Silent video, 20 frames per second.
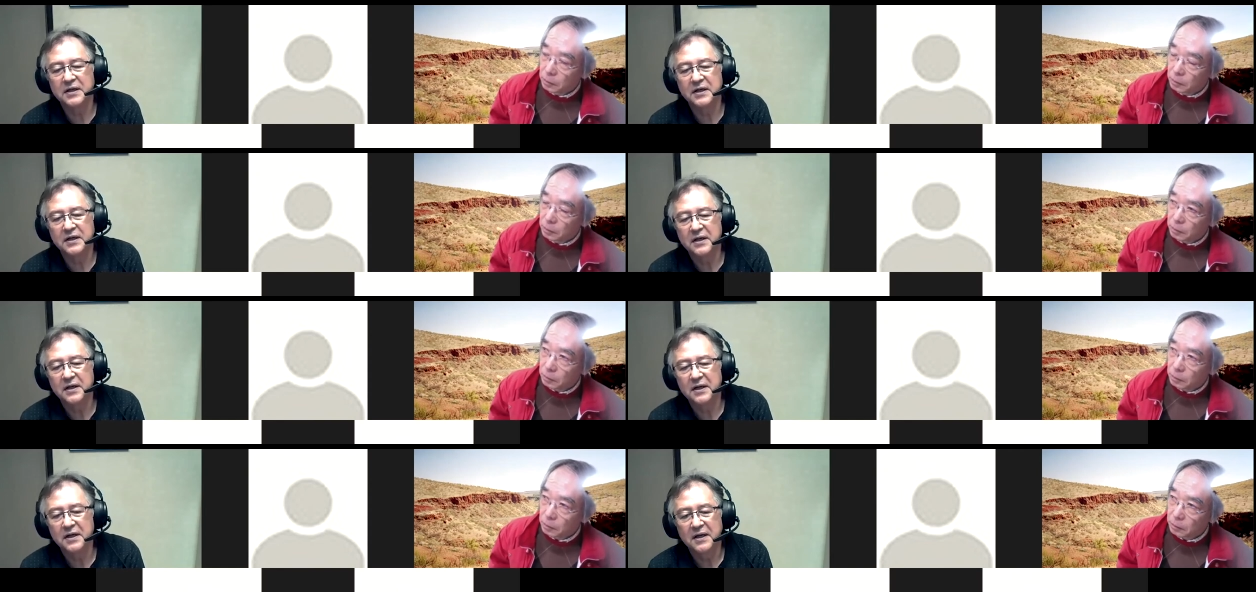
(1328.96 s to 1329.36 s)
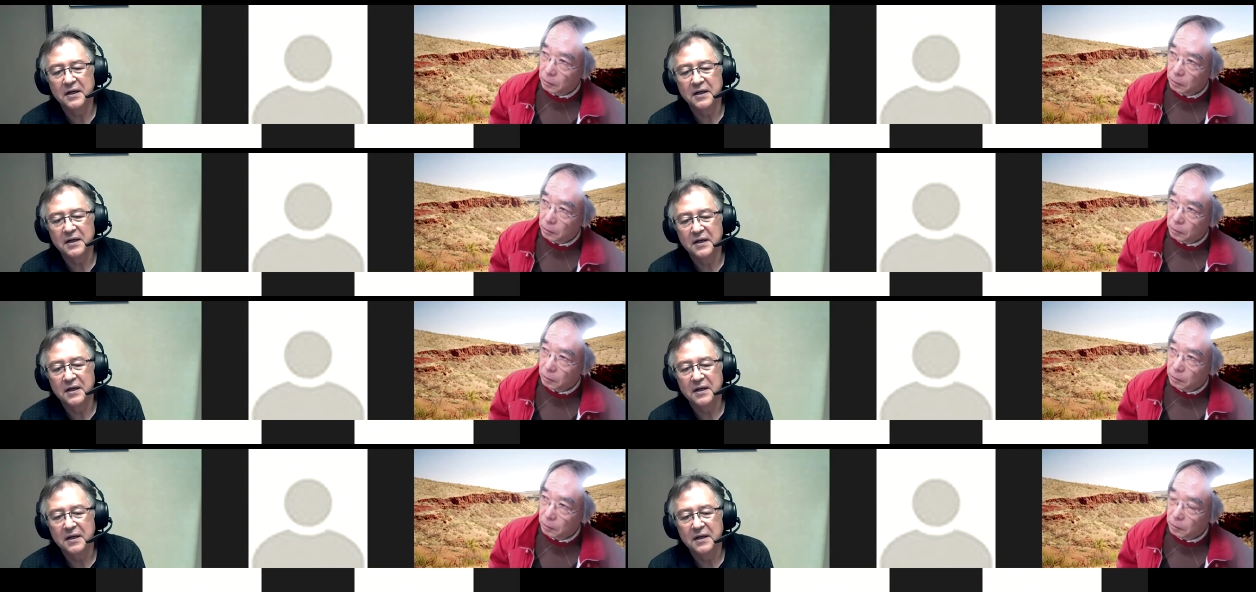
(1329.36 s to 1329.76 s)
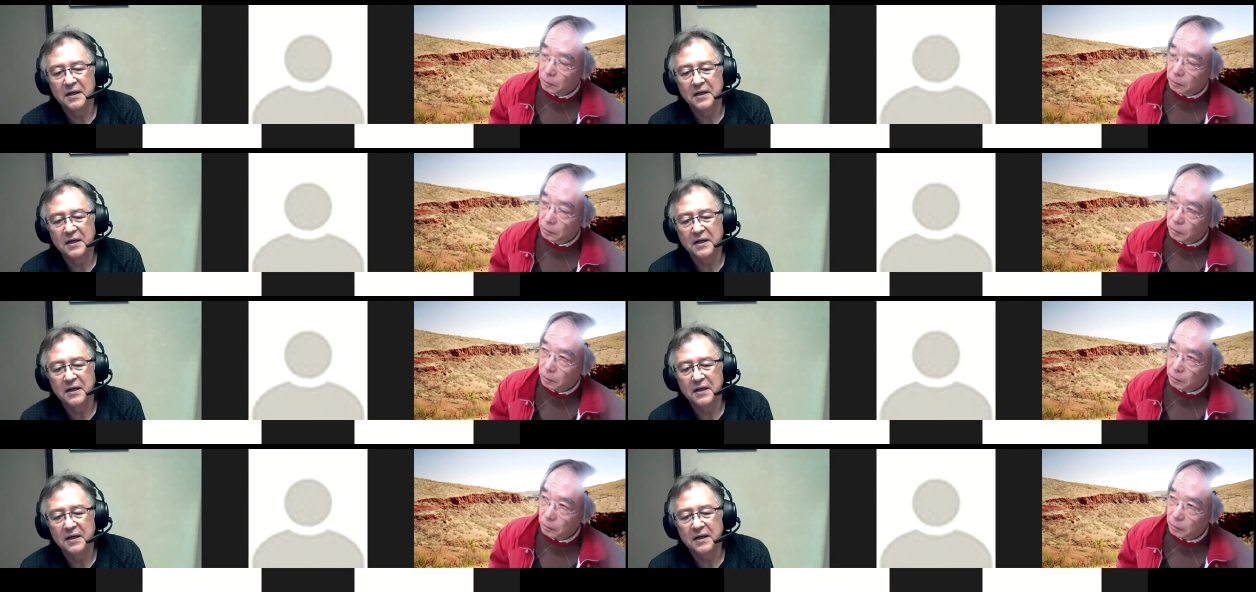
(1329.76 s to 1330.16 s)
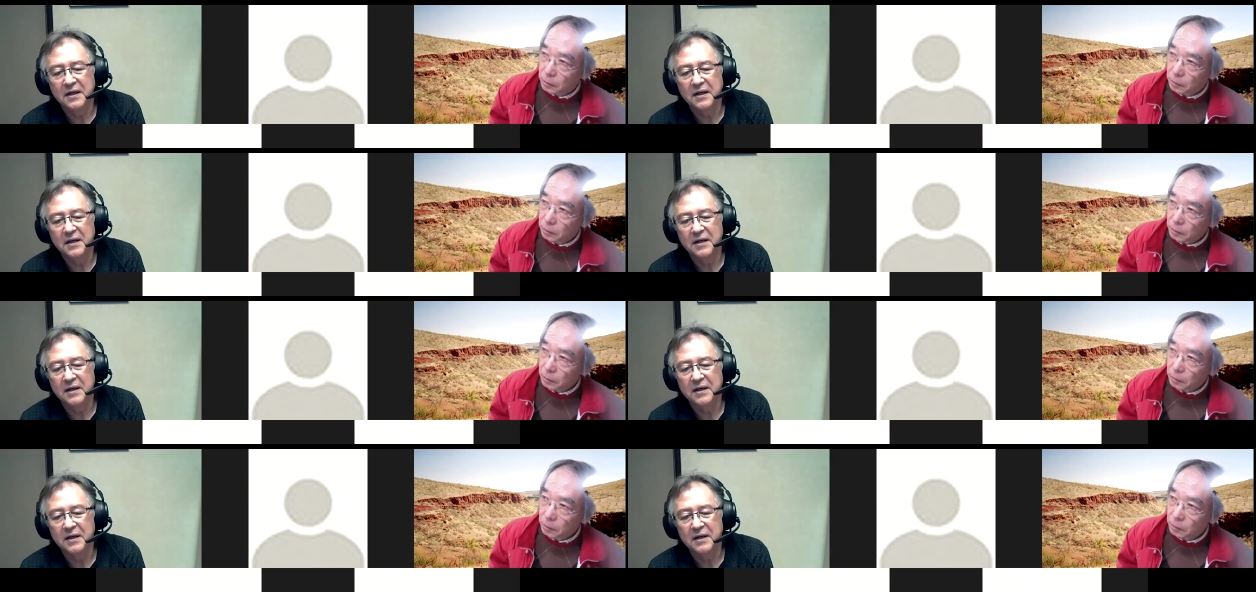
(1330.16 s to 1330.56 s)

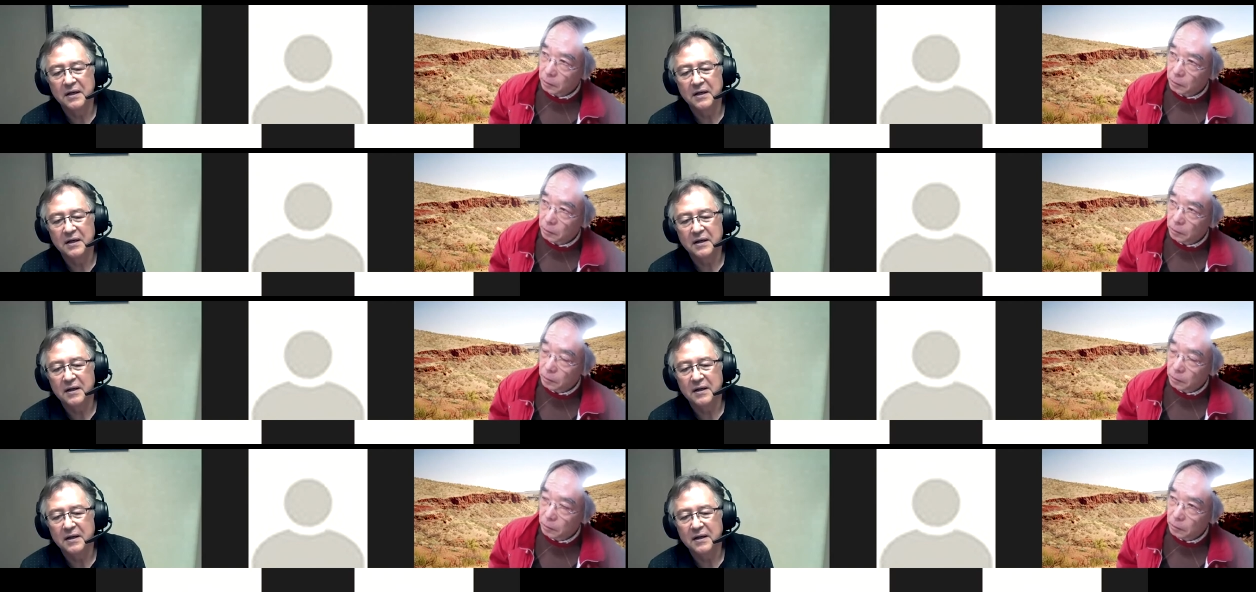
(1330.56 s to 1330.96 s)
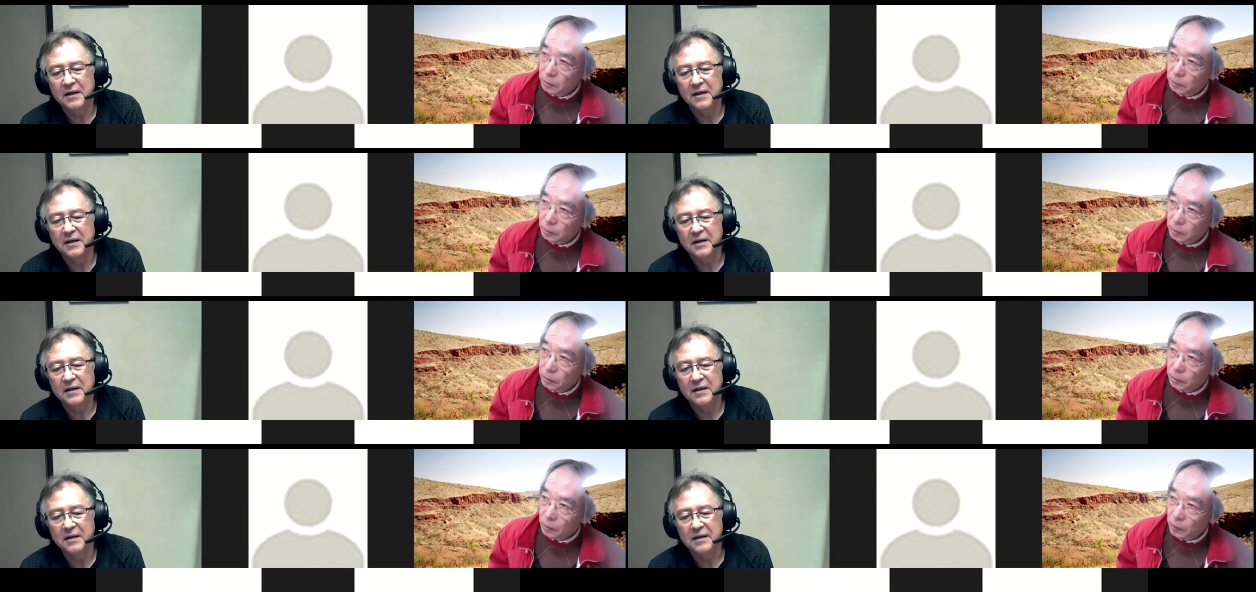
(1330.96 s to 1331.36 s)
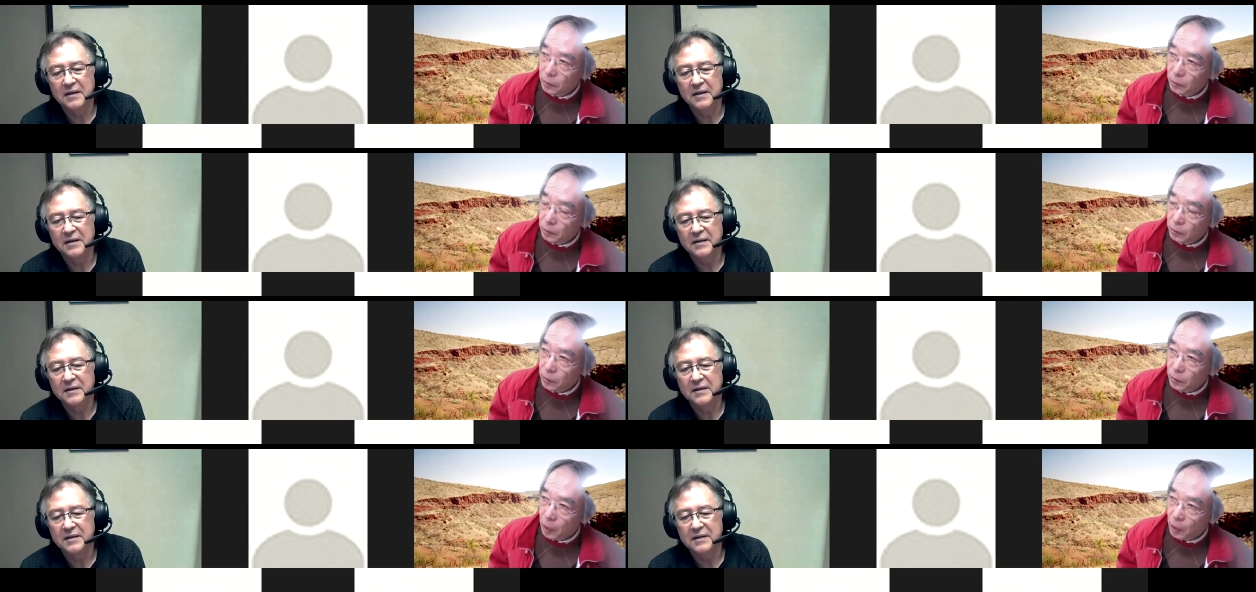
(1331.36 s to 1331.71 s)
[no speech]